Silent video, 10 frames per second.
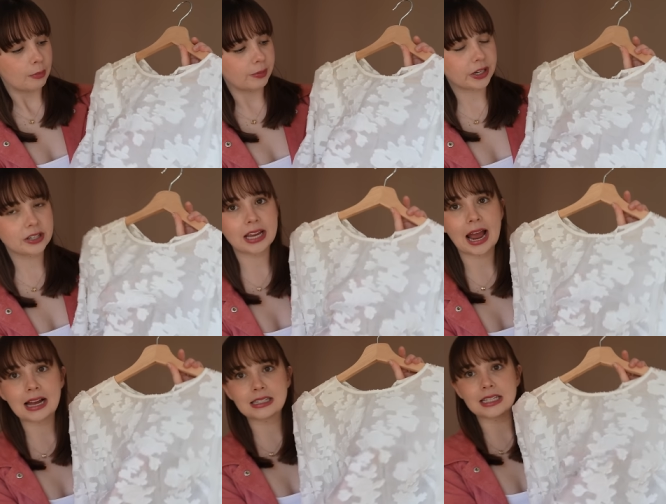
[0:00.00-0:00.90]
but because it
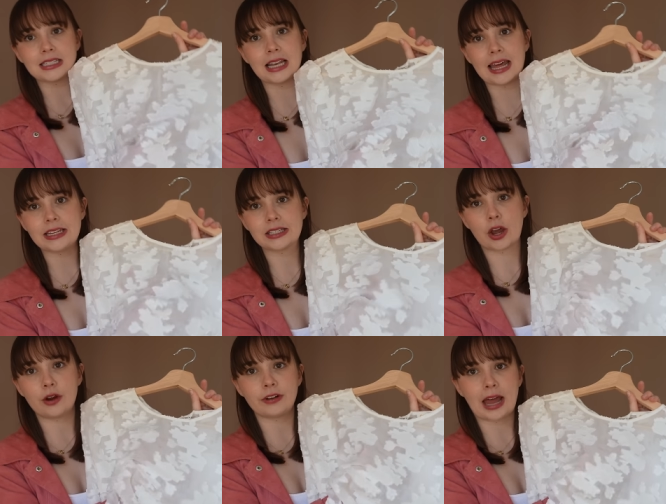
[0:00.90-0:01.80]
has this lace
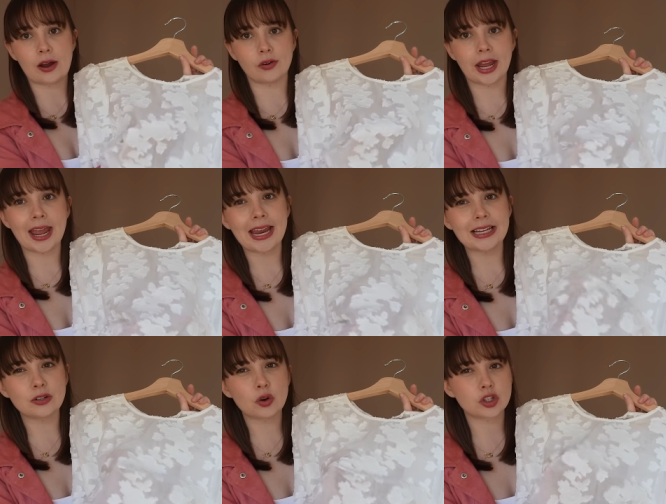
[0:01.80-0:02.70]
overlay on it,
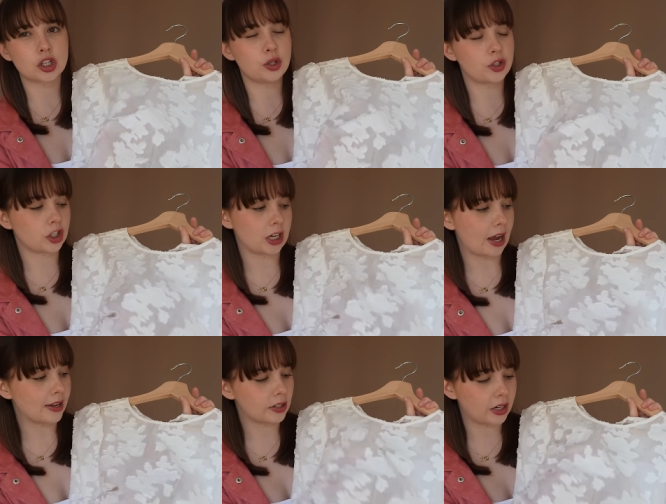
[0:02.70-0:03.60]
it's not too
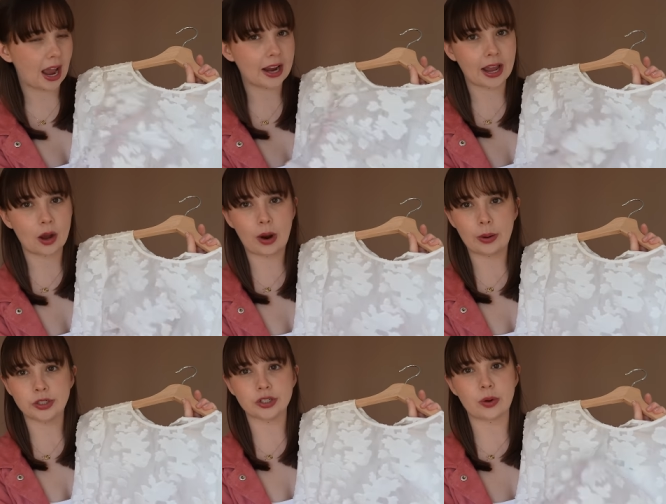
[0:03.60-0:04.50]
sheer, so you can get away
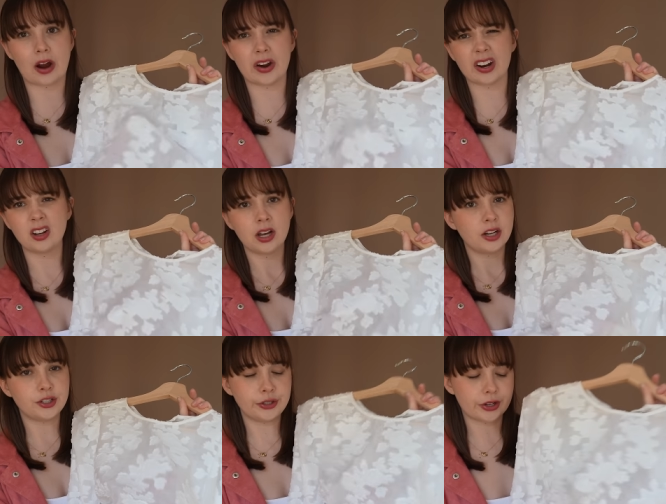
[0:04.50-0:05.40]
with just wearing
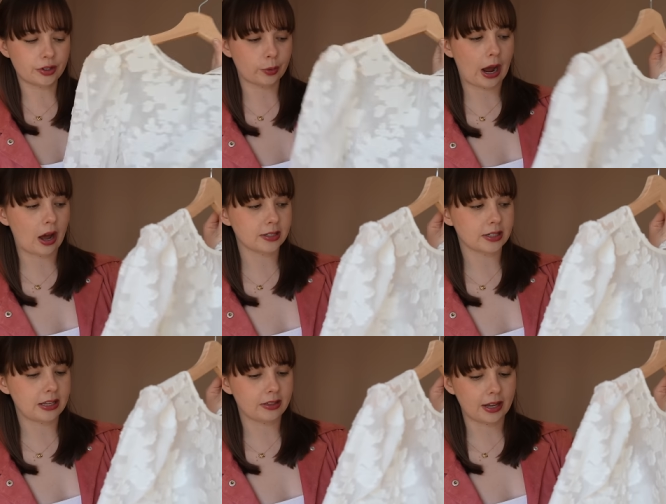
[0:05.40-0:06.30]
nude underwear
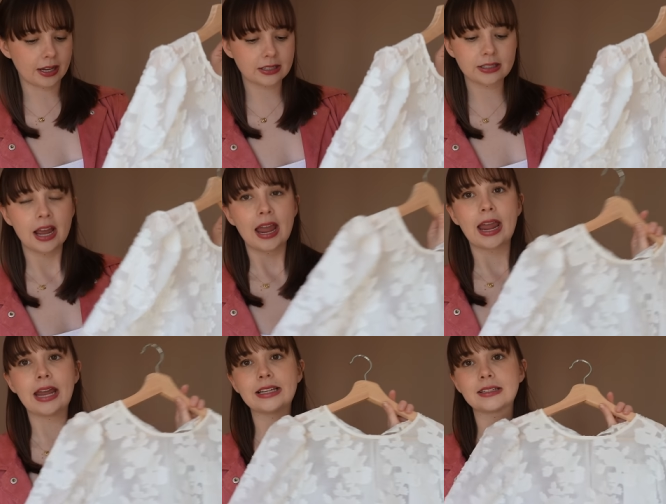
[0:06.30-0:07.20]
underneath this.
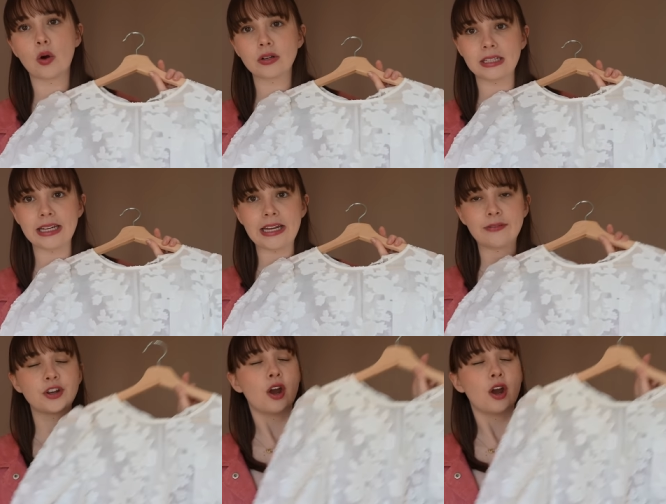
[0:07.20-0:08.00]
It is long sleeved.